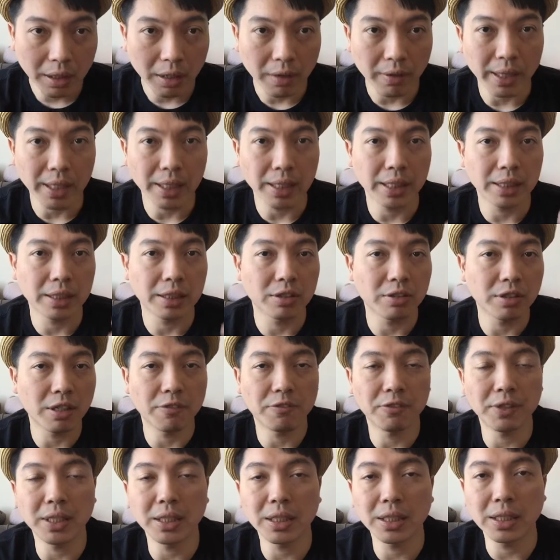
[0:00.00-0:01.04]
All right, like the
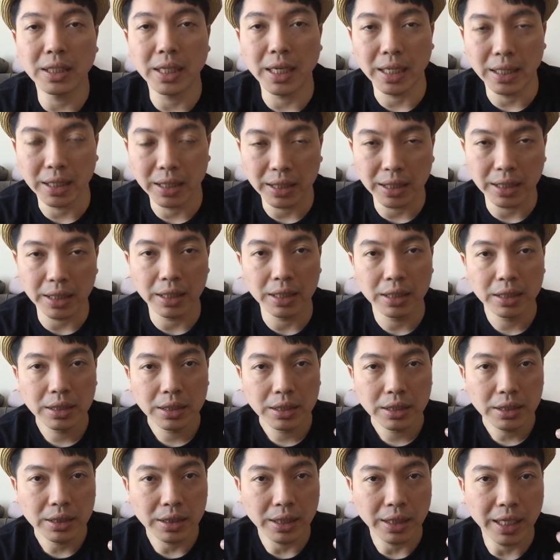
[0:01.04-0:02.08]
drafting and
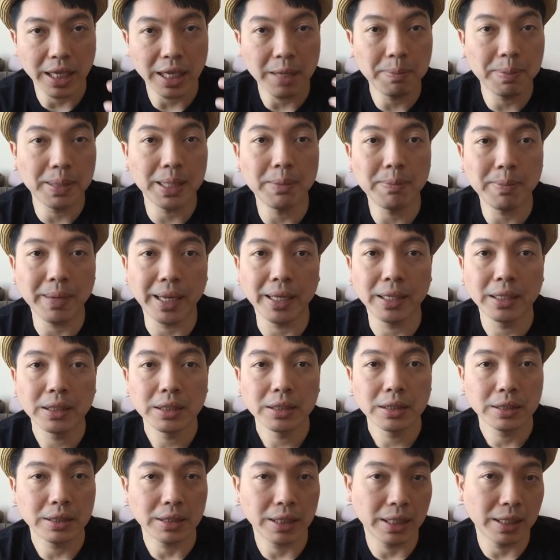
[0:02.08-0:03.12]
the AP part
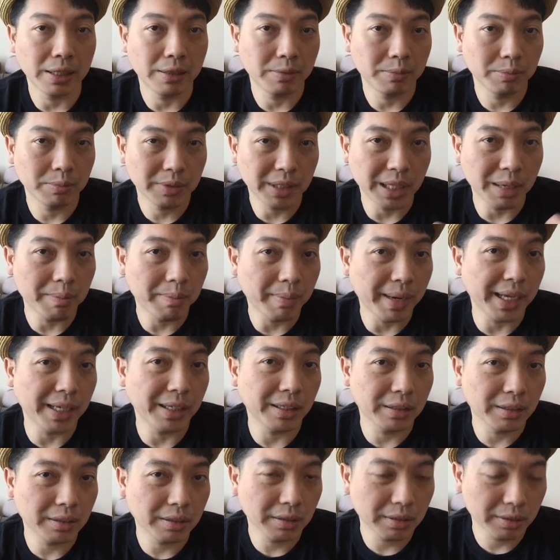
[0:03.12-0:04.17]
that might